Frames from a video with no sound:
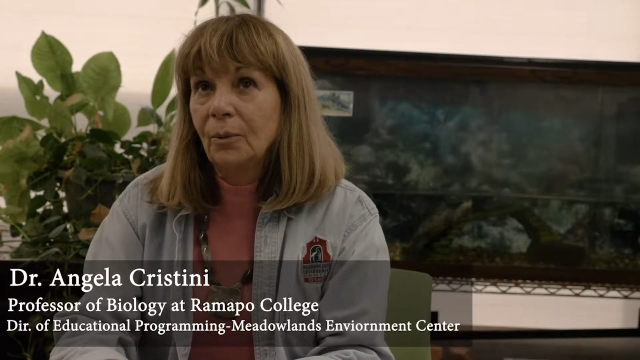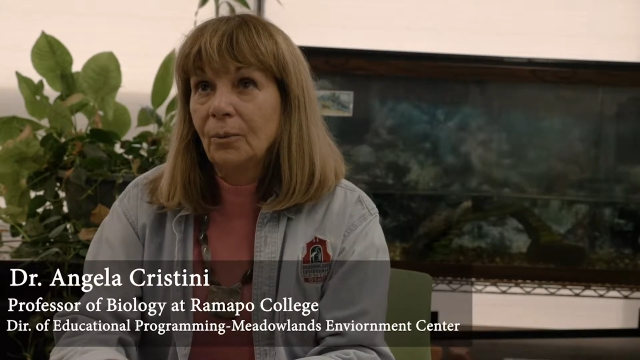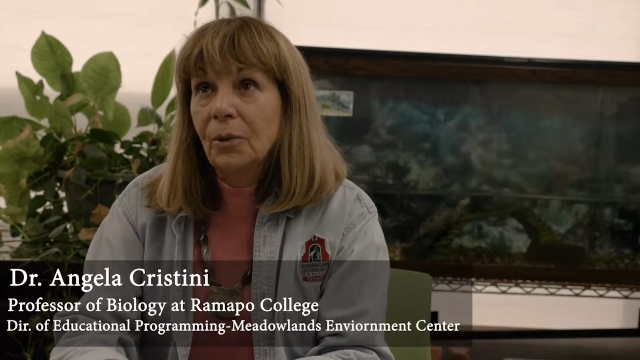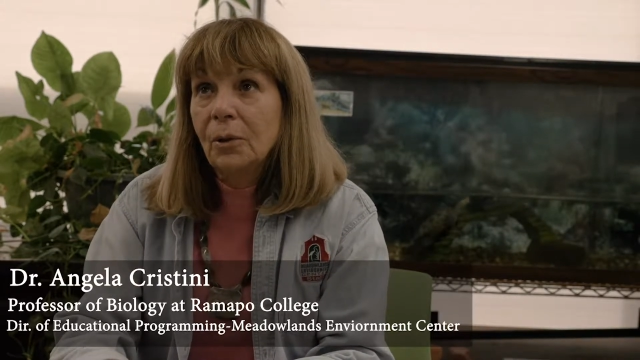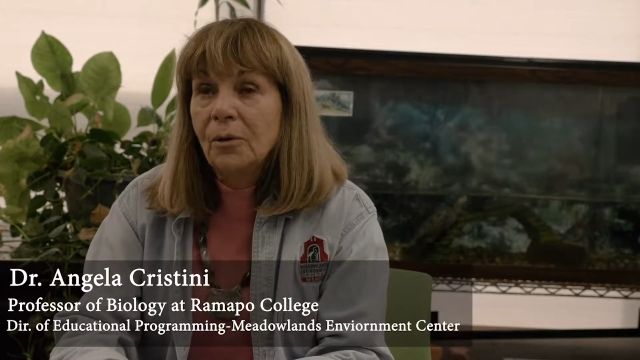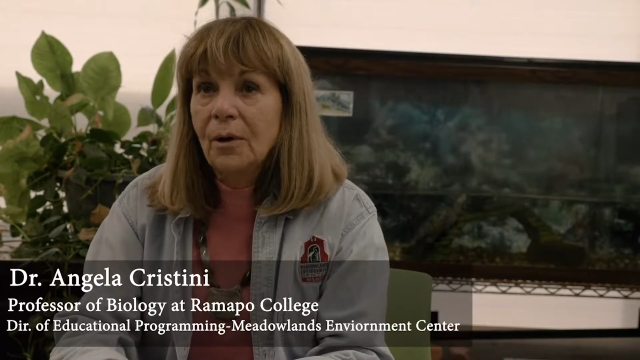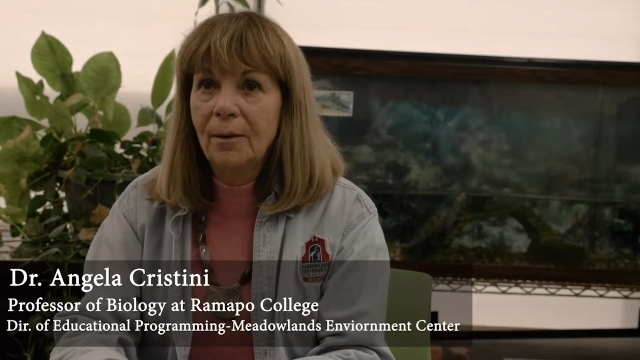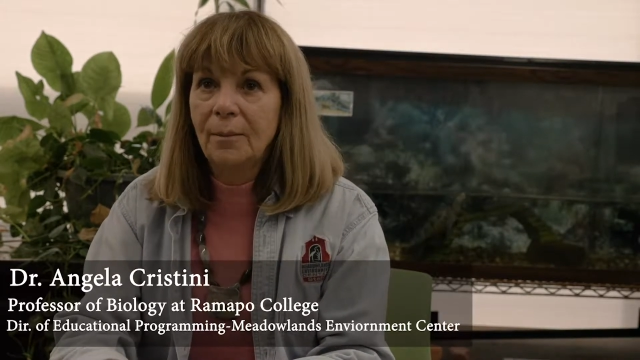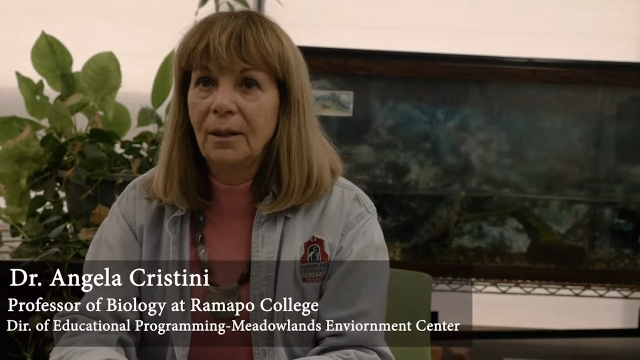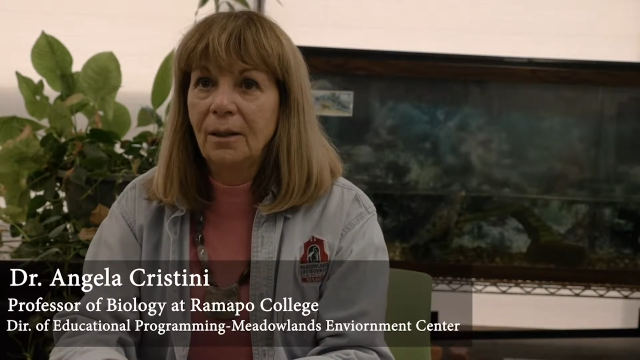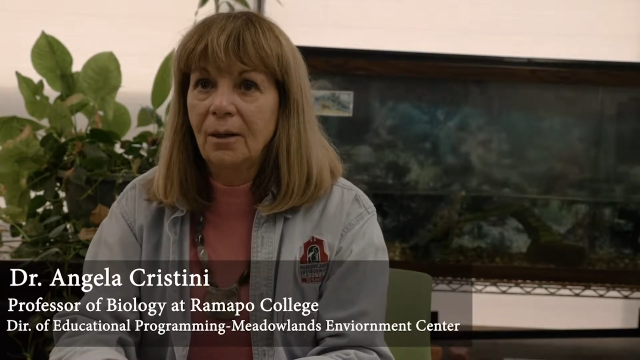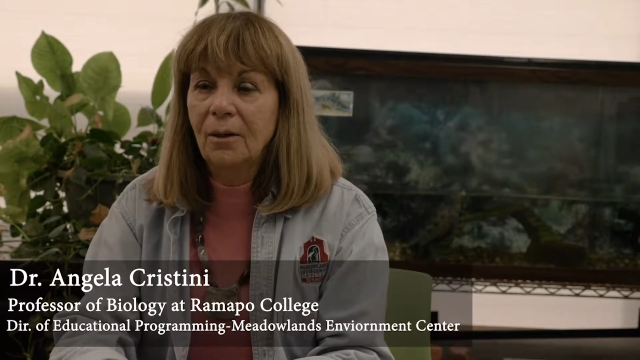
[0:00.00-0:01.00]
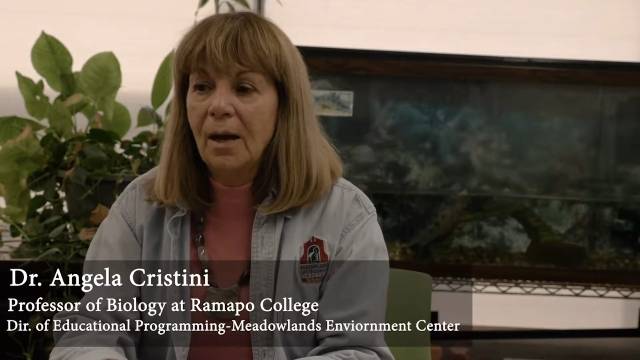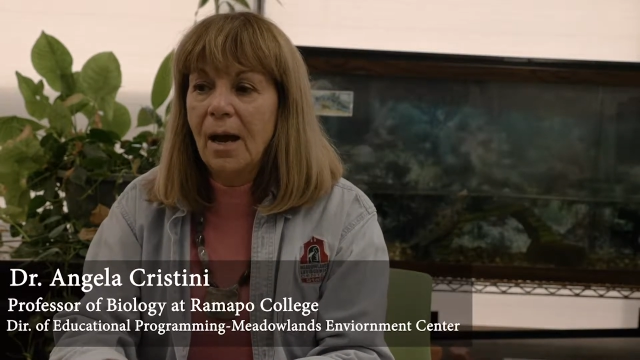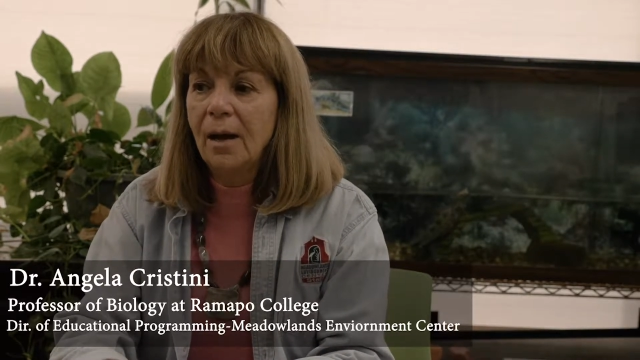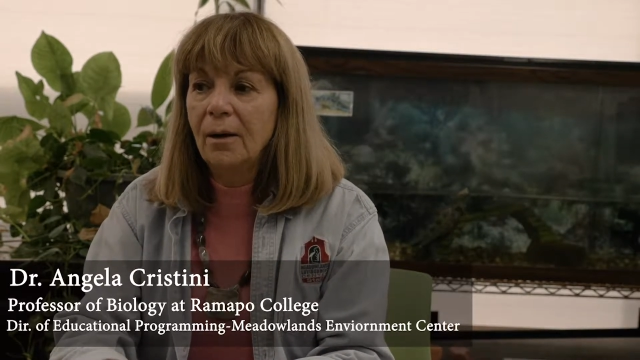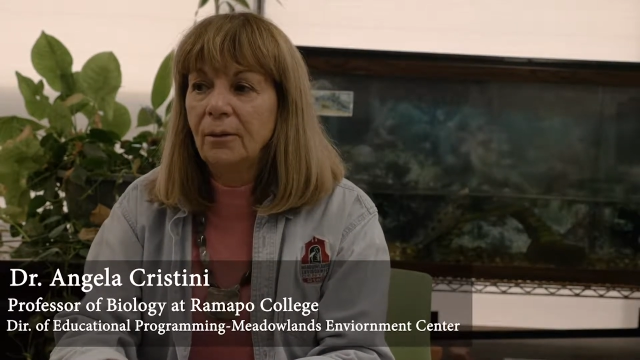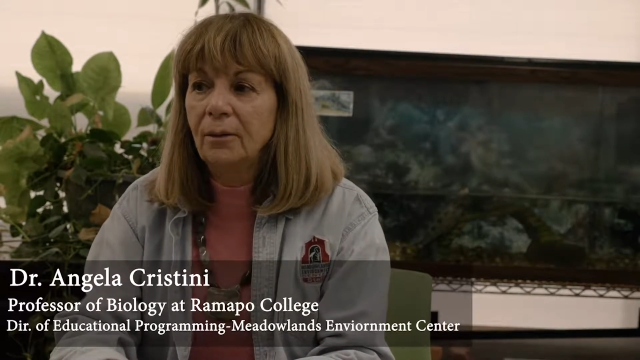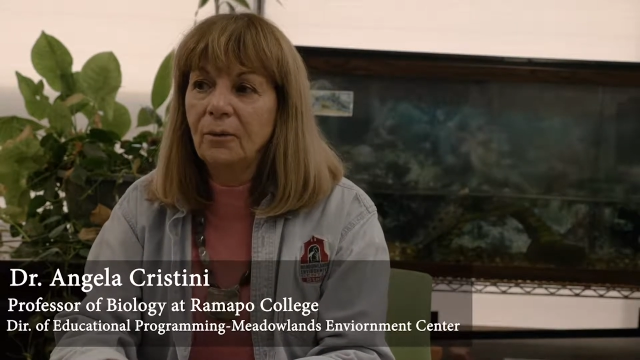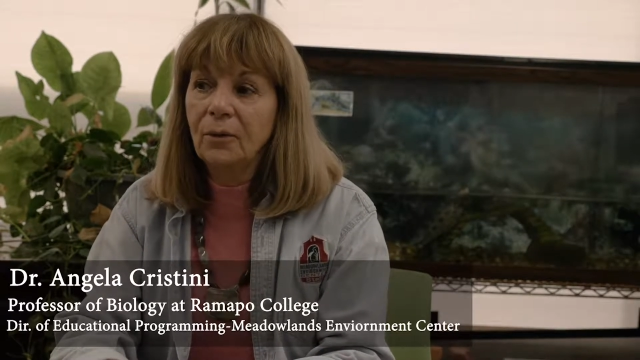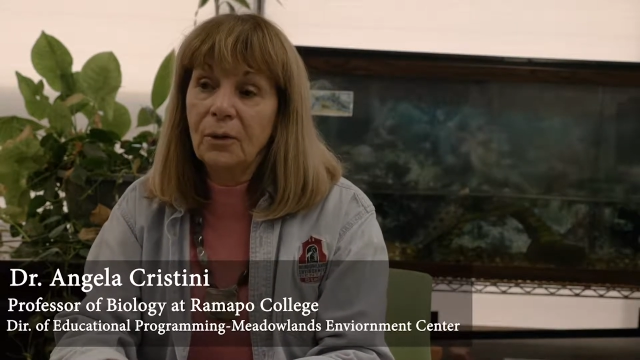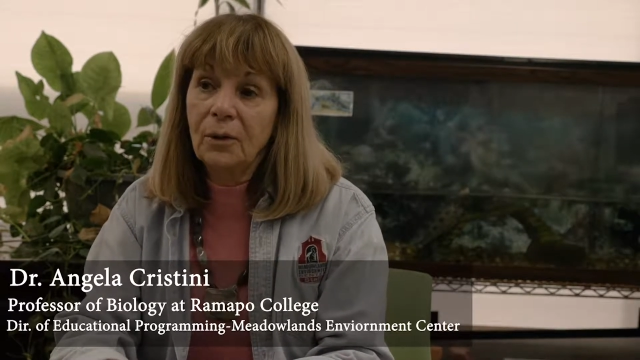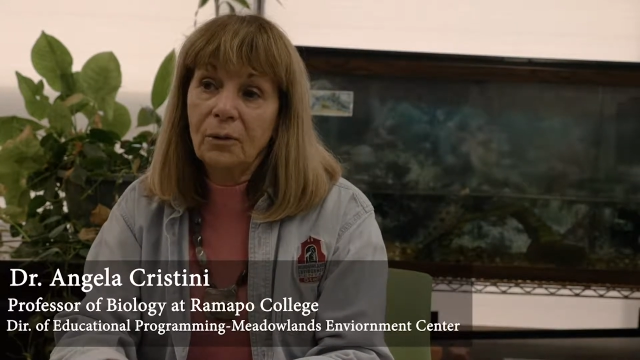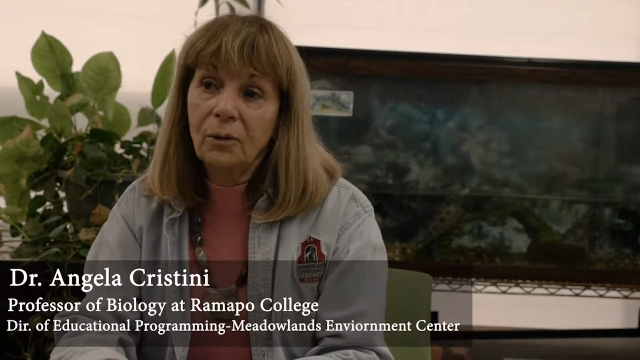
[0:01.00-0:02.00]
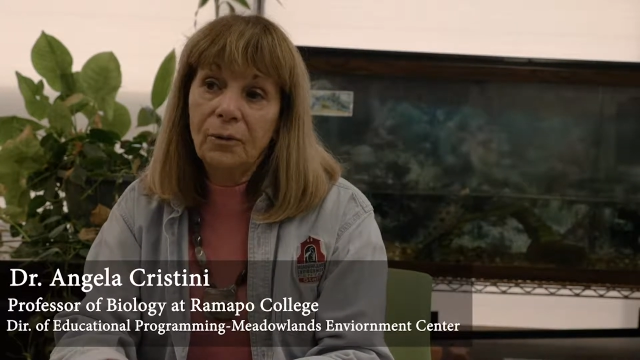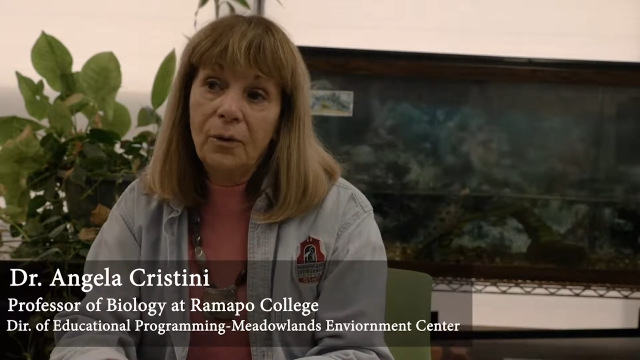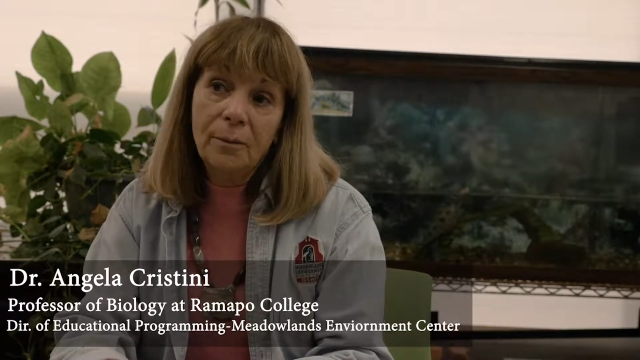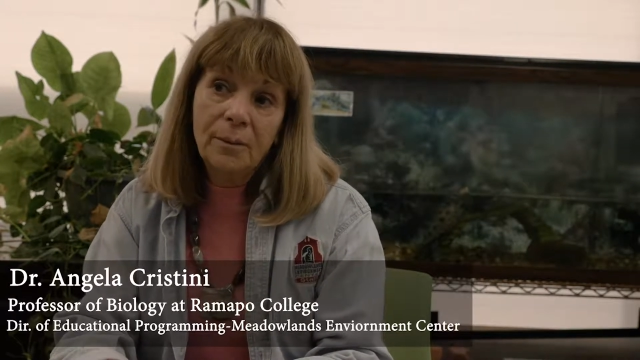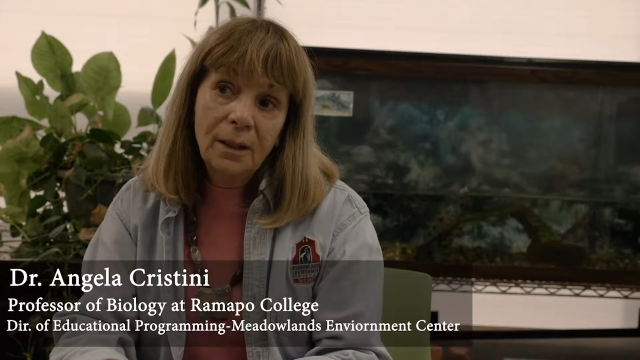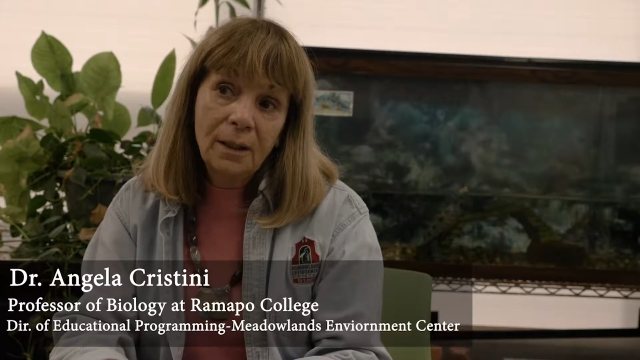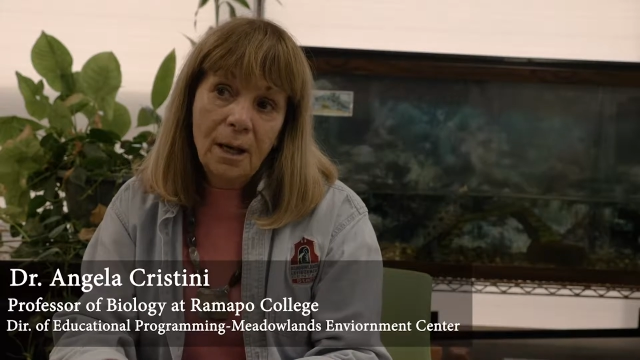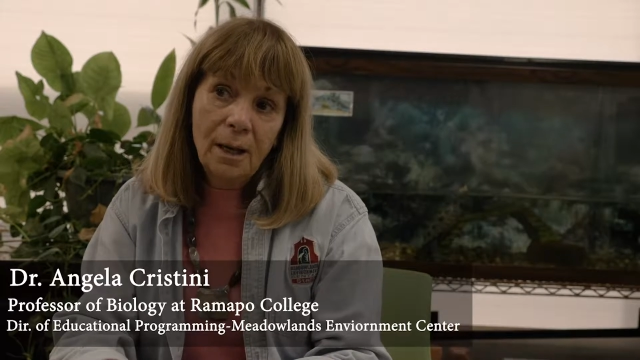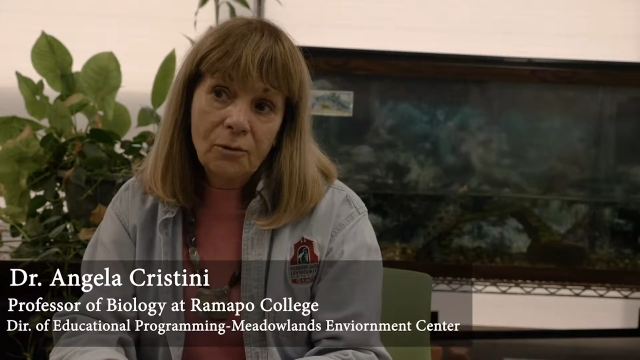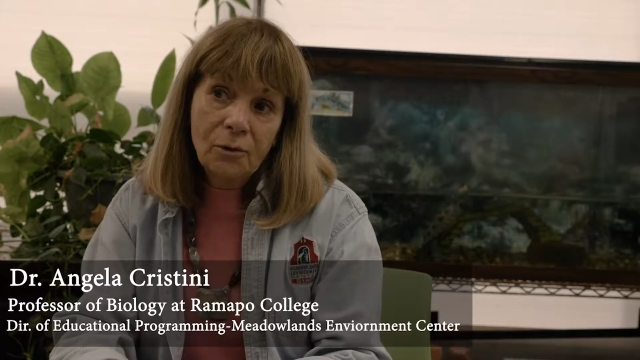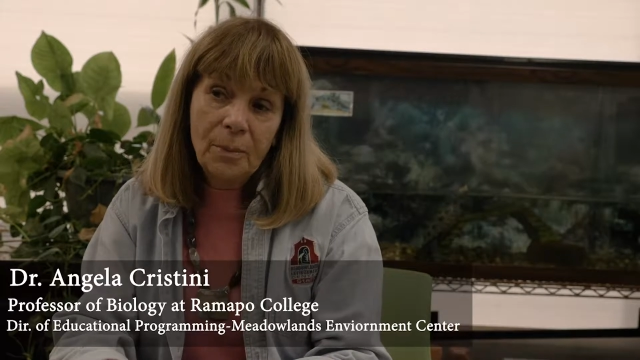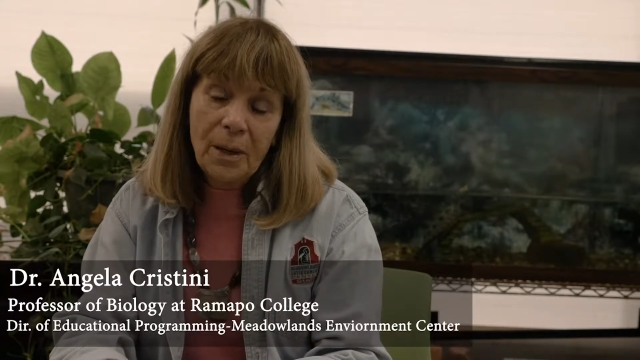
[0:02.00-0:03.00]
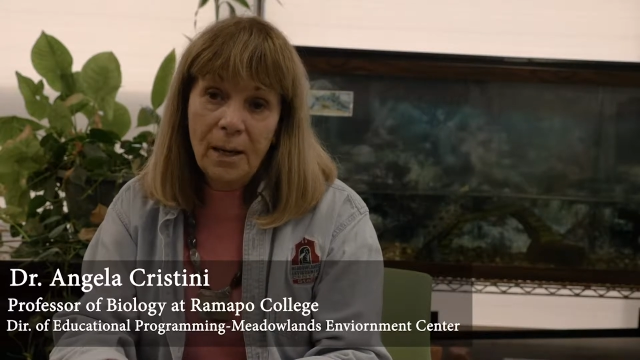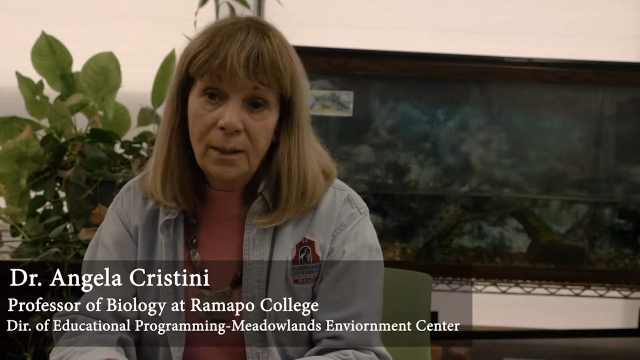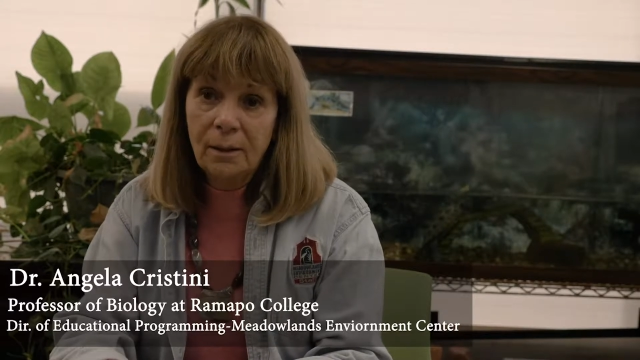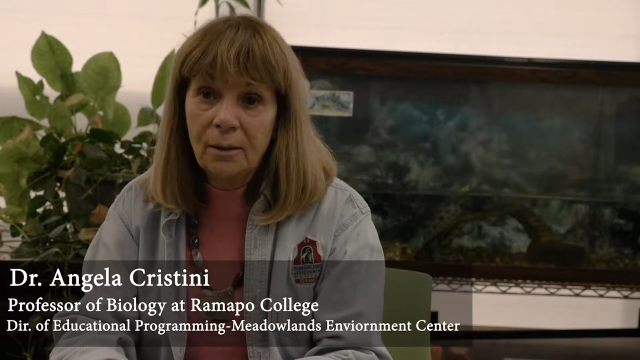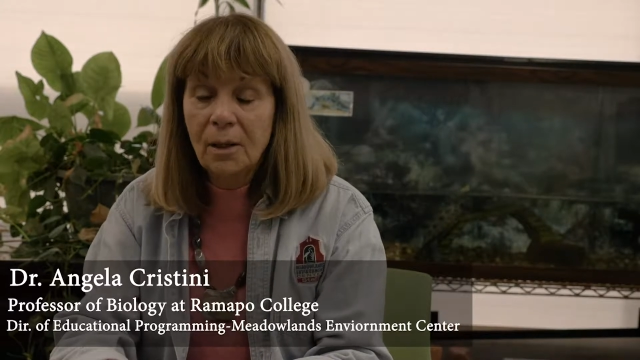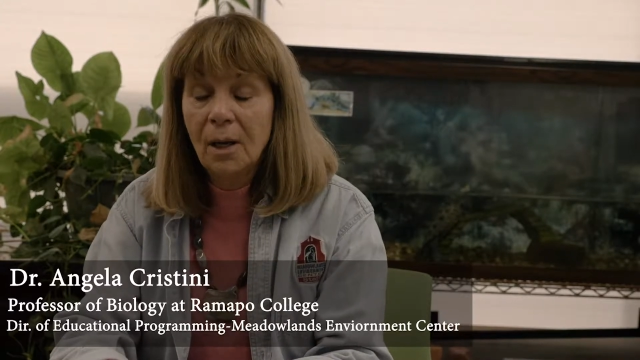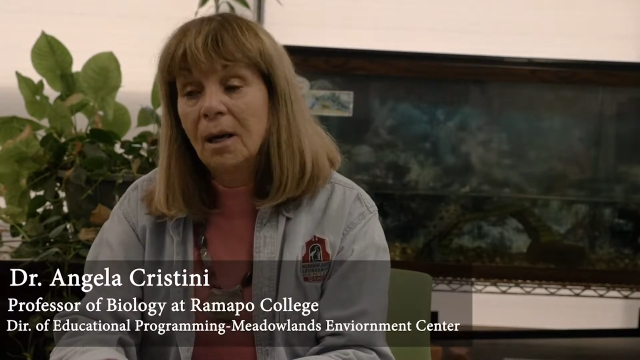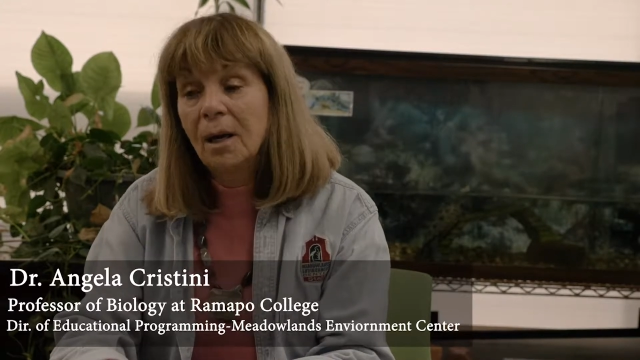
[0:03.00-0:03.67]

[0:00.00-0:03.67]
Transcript: programming around vertical farming and hydroponics,